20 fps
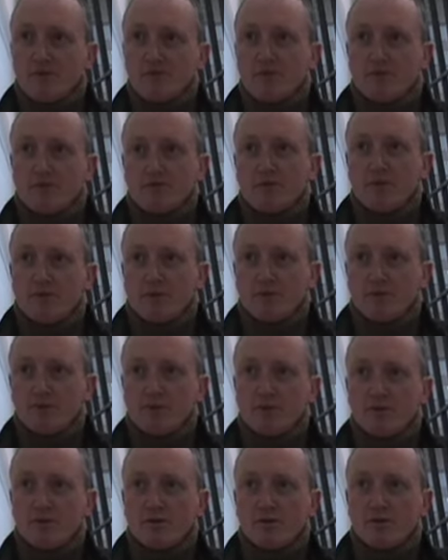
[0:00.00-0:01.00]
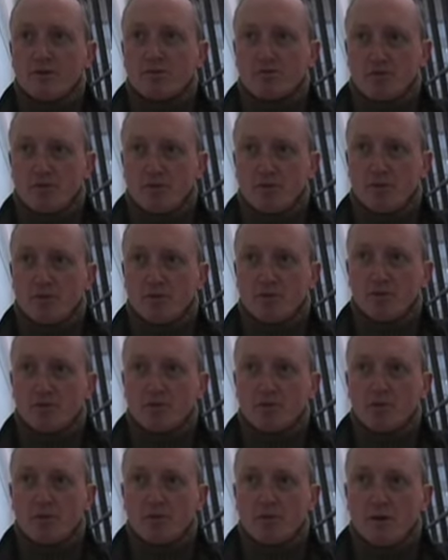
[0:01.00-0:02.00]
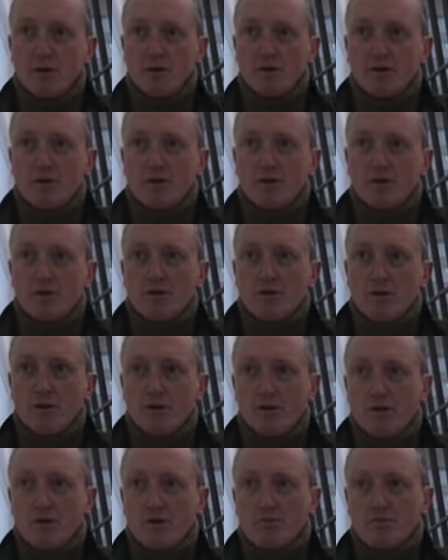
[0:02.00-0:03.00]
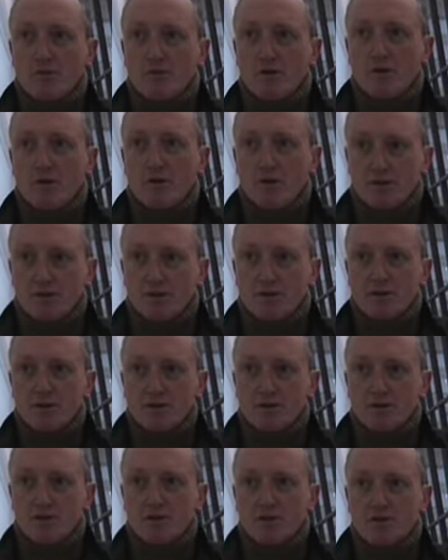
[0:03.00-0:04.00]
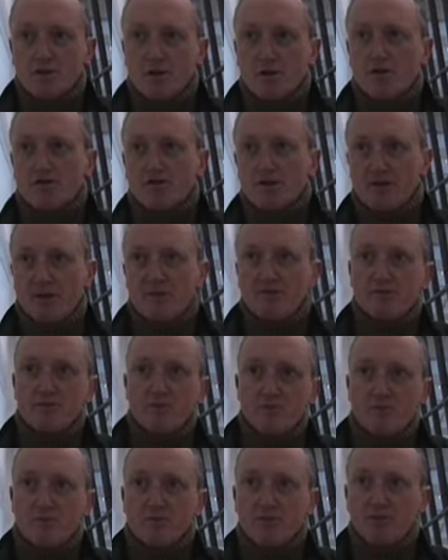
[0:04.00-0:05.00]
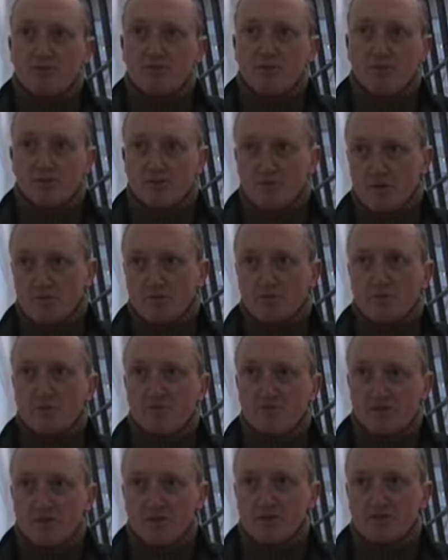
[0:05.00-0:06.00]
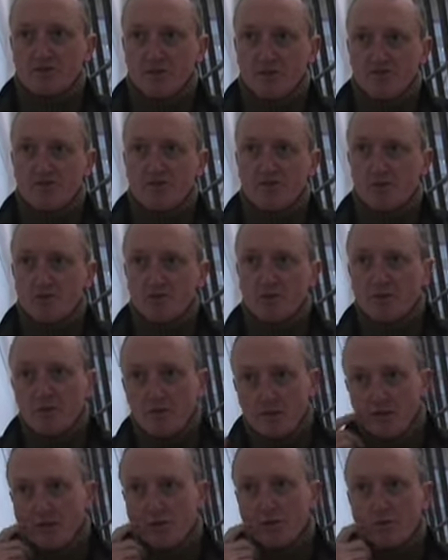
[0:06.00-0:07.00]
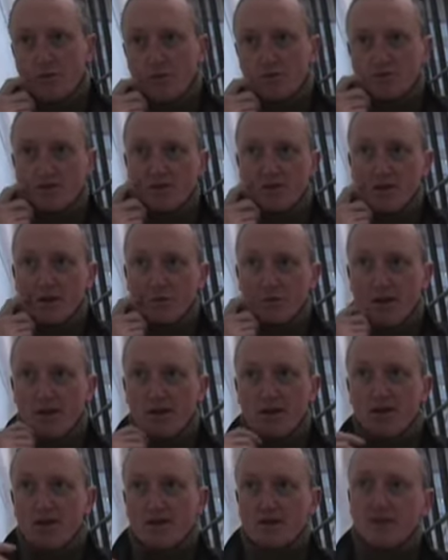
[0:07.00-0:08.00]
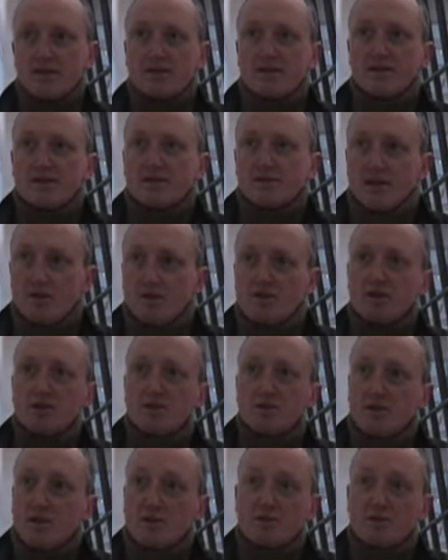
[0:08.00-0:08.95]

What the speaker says: And there were a number of people, artists, who'd either given me things or I'd bought things off them, who were upset about it. And I guess that's a whole issue.